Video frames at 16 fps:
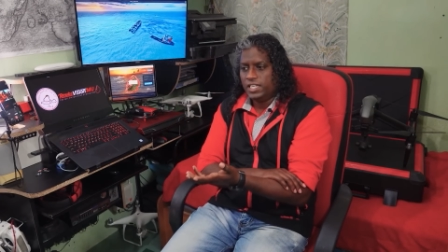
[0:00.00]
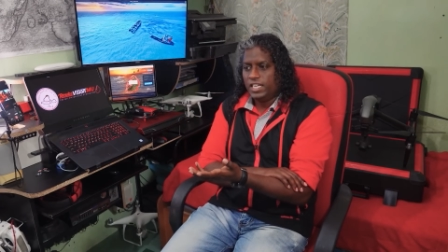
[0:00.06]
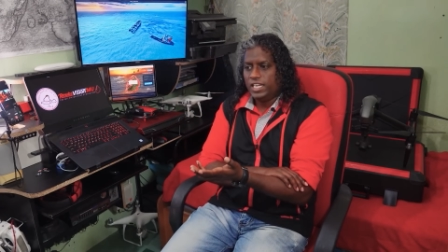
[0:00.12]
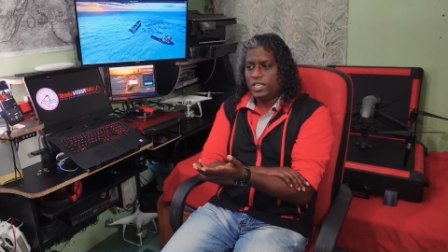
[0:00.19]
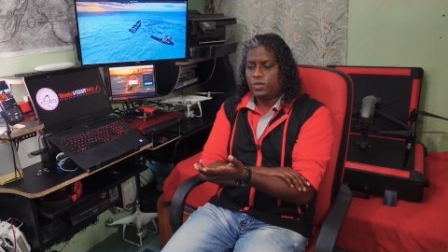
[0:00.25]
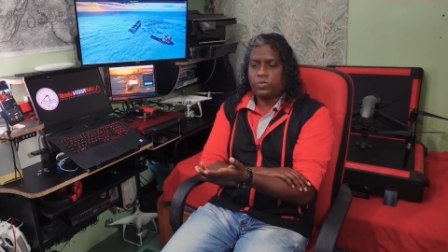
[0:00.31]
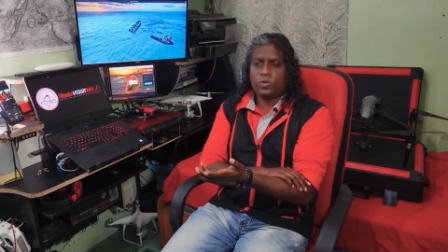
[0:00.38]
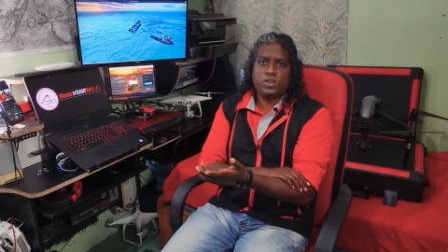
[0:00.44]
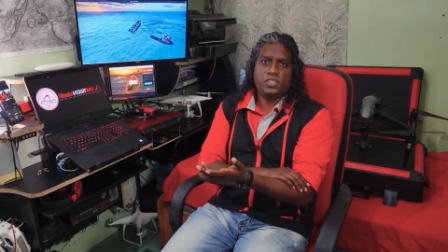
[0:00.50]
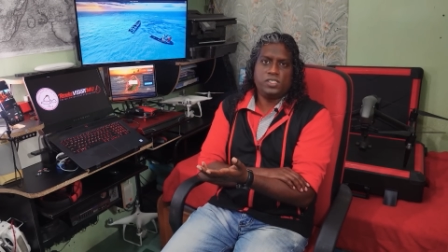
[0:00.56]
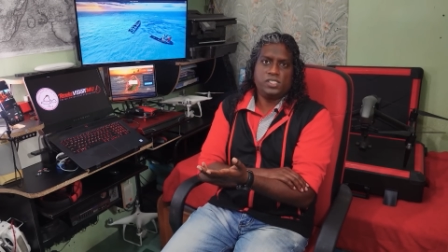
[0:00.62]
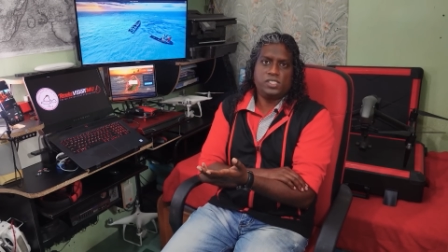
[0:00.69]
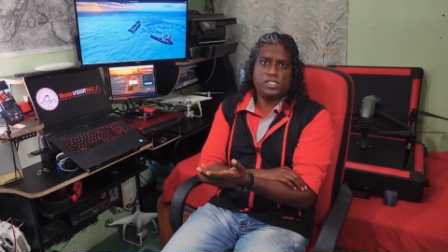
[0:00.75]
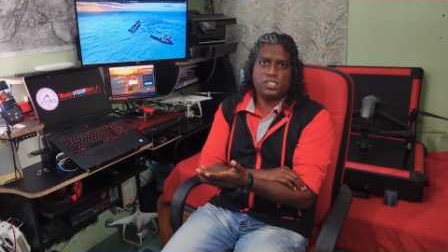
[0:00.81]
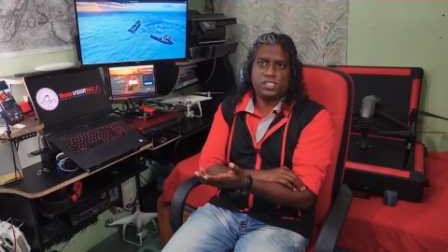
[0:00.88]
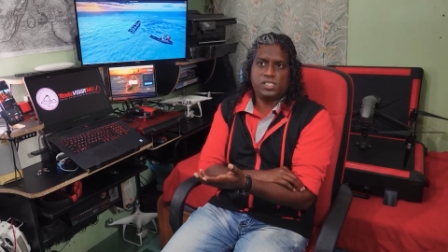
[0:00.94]
it
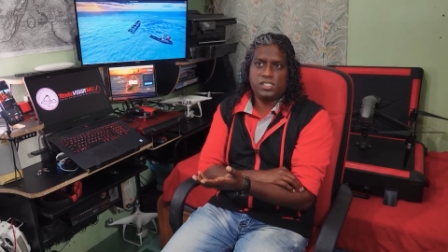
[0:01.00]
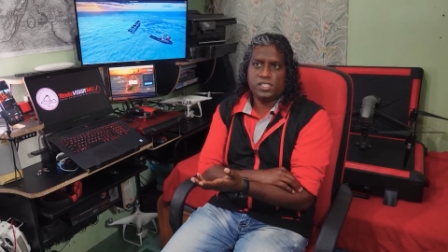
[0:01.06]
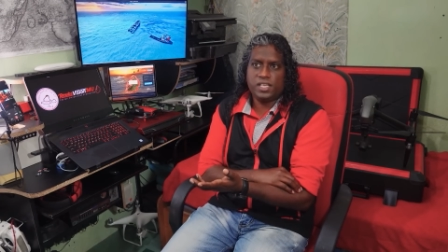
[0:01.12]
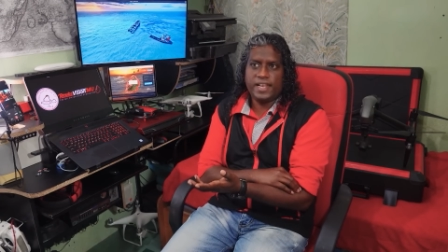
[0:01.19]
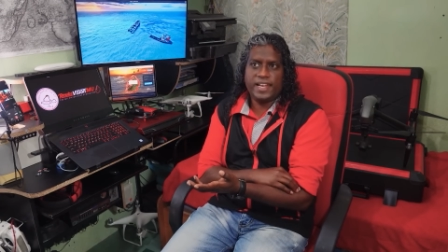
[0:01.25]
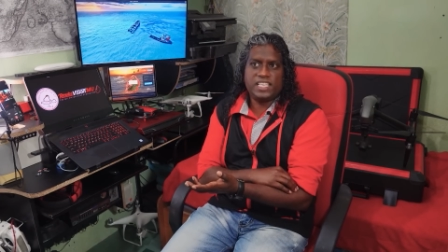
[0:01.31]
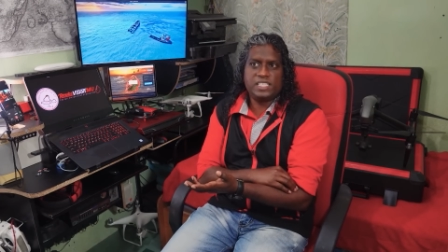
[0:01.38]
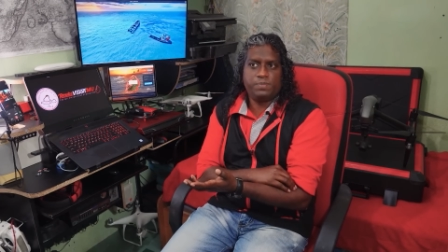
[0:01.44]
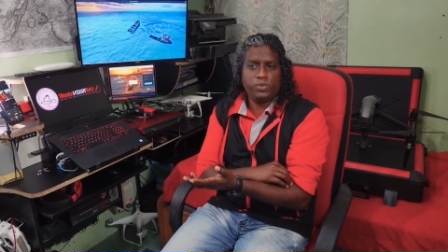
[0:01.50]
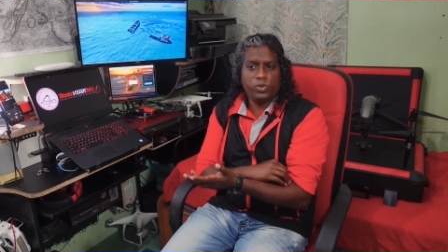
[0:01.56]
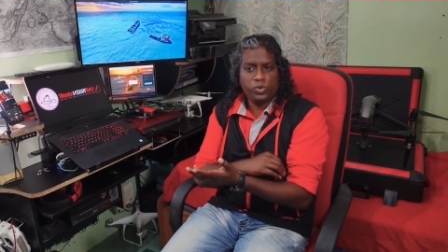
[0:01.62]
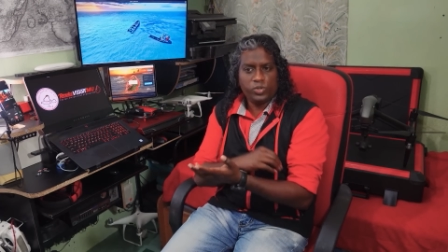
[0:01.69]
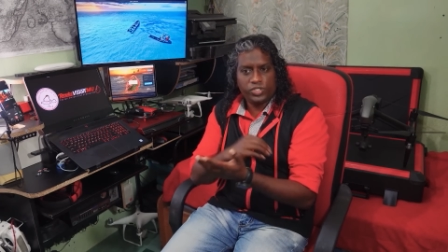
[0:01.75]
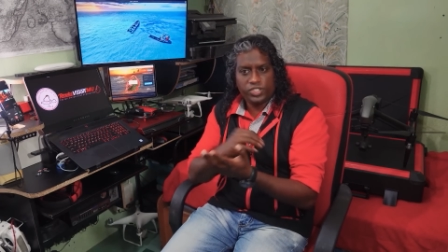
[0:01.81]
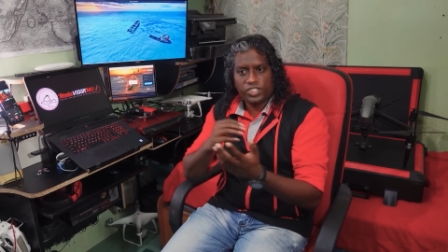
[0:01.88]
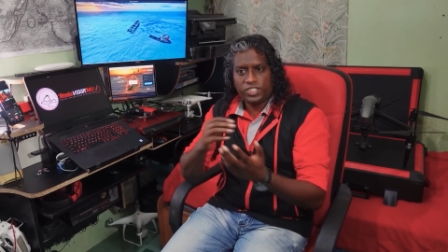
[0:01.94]
was an
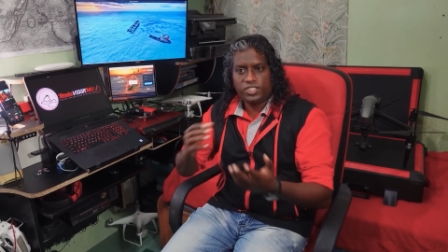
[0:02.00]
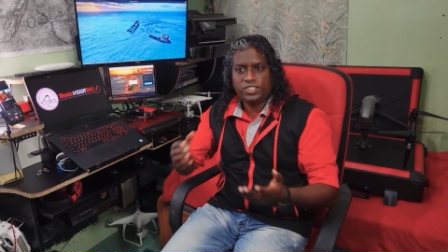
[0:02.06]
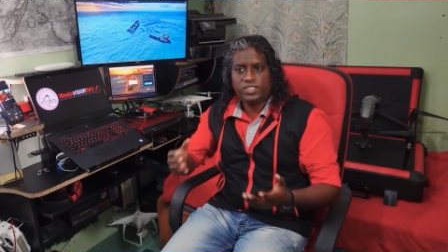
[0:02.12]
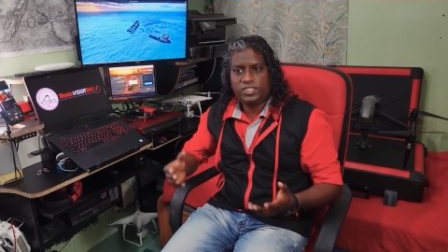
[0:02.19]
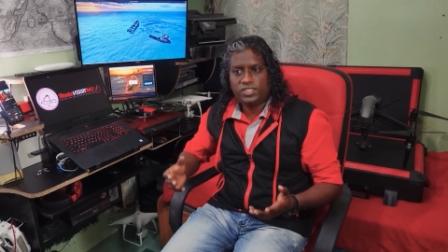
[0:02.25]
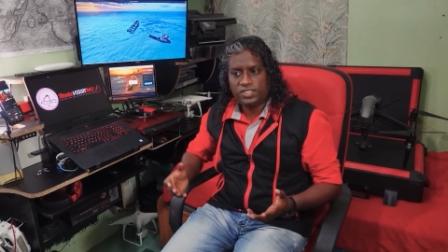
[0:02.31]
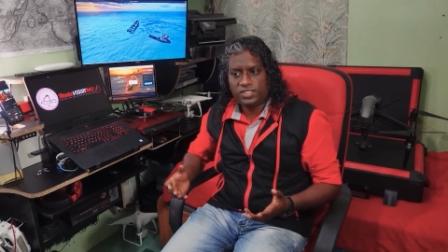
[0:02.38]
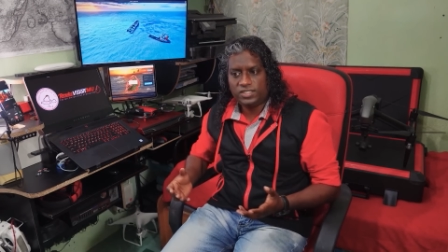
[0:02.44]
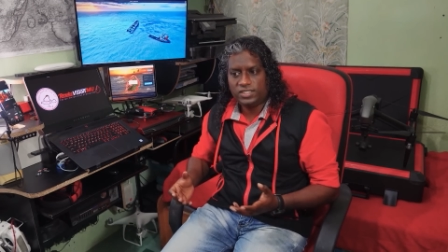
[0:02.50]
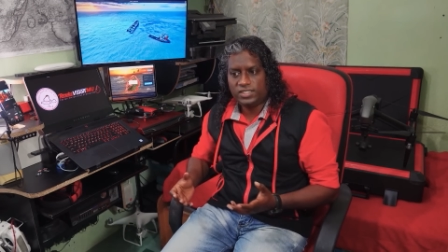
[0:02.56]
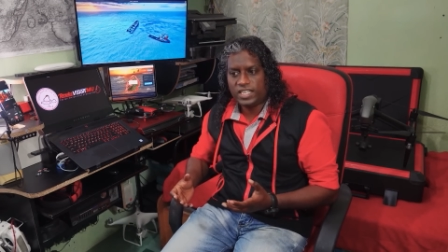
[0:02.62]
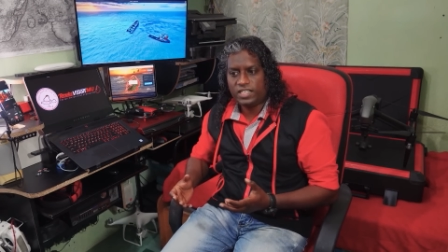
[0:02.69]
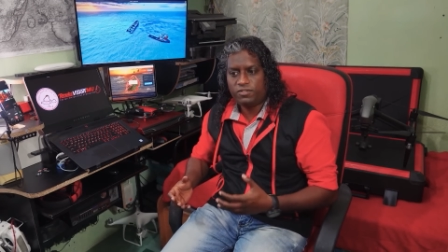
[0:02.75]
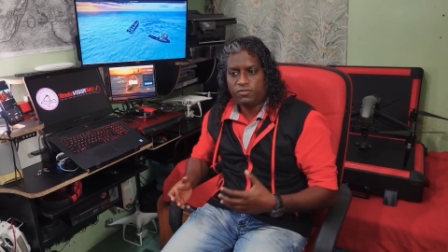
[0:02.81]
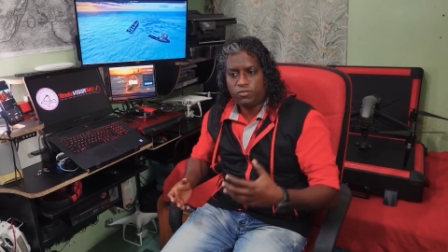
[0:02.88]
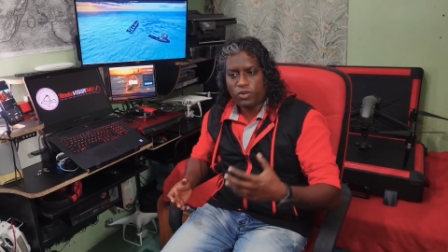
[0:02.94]
explosion
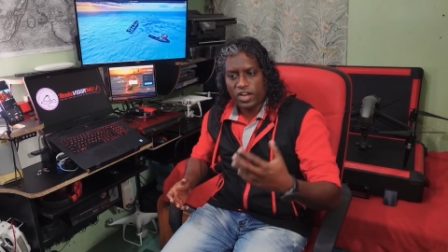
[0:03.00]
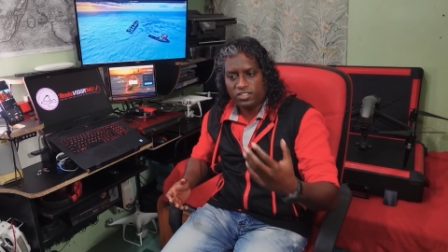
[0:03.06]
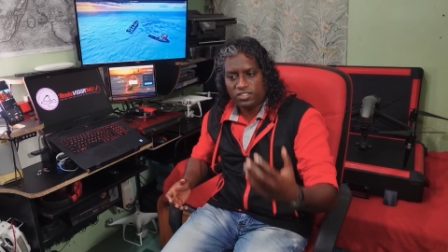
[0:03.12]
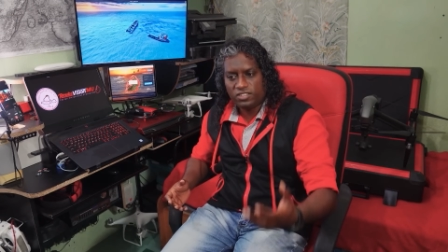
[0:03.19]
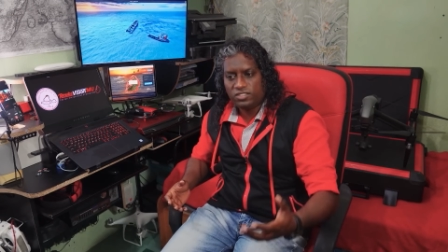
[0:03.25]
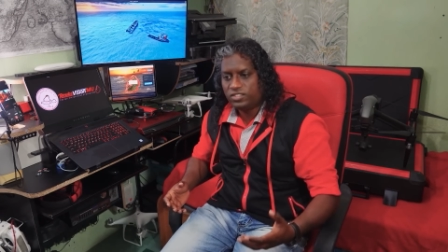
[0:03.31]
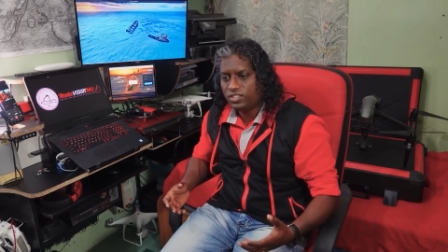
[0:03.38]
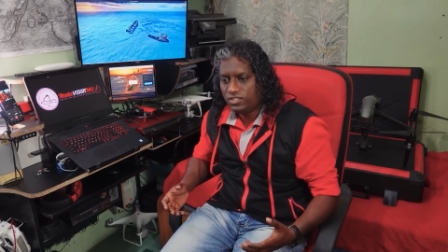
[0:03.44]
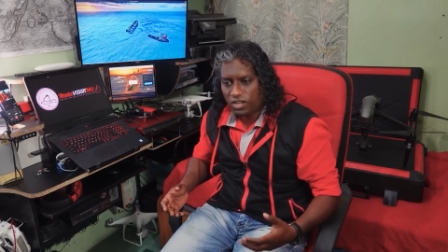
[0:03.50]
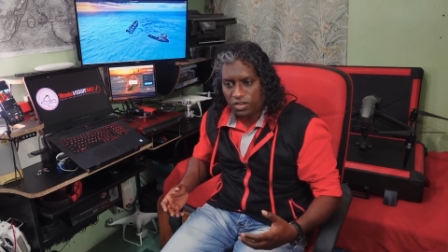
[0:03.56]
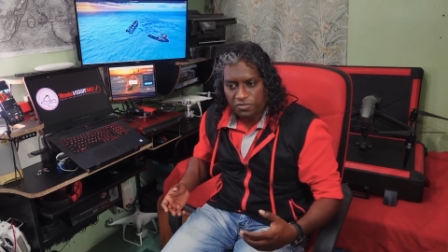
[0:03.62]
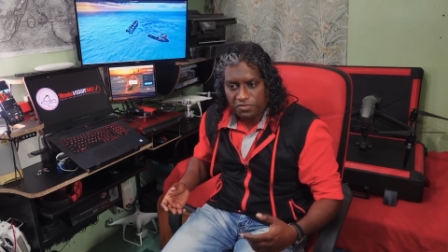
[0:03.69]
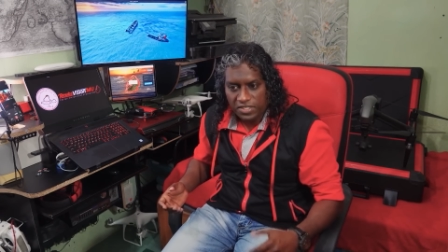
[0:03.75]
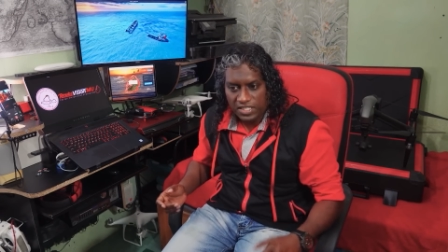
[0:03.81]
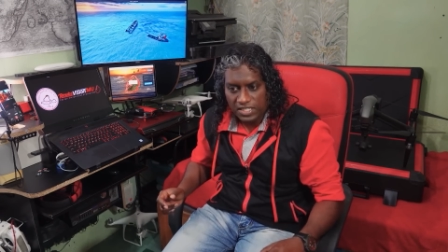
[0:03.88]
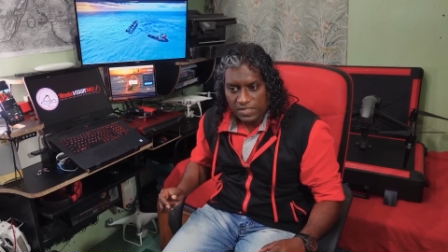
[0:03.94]
that frightened the
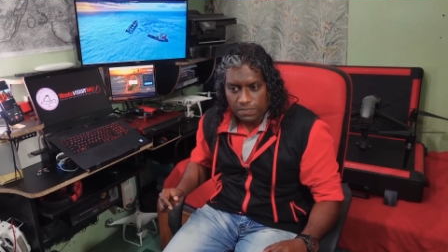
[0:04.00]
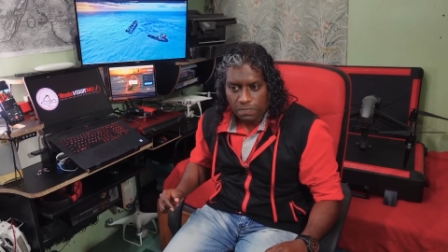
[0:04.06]
dolphin,